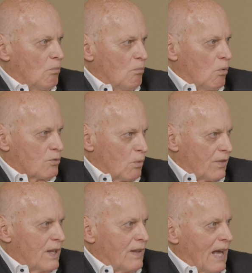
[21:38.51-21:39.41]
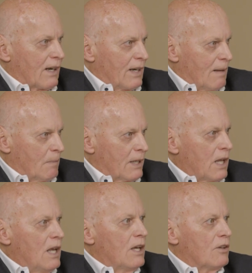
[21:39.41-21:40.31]
was within that limit,
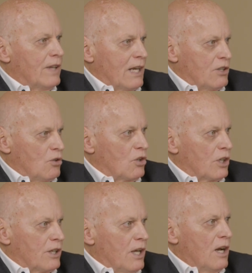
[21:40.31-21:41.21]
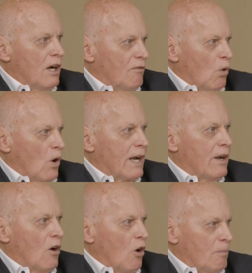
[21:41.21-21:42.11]
then you could
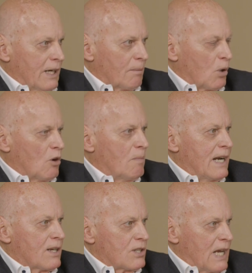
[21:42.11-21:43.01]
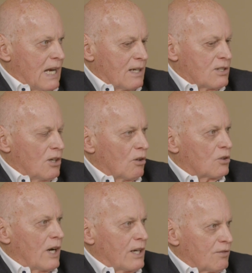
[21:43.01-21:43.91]
avoid opening a probate estate and still
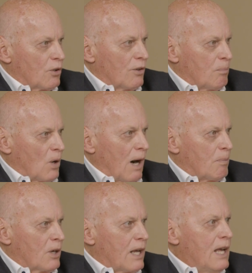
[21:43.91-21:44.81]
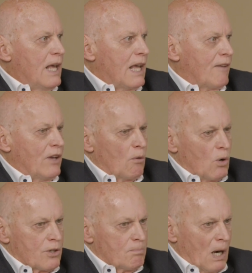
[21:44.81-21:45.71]
transfer the property. If it
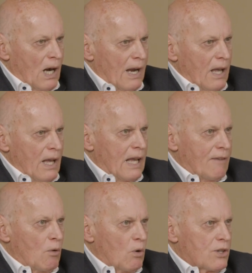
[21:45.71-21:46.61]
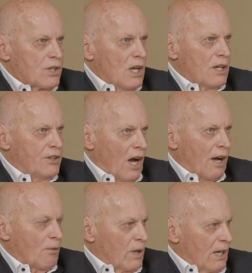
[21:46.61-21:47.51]
was
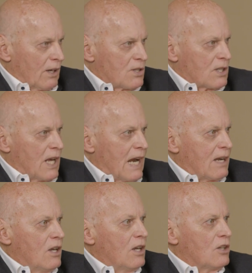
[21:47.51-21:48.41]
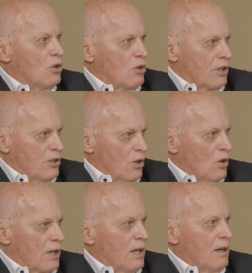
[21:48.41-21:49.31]
non-real estate, you could
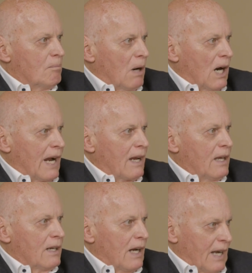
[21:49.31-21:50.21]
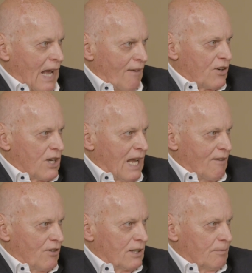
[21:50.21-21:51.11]
do it by an
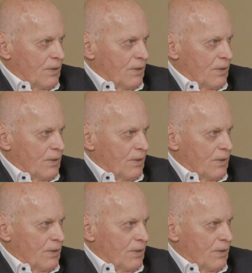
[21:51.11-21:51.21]
affidavit.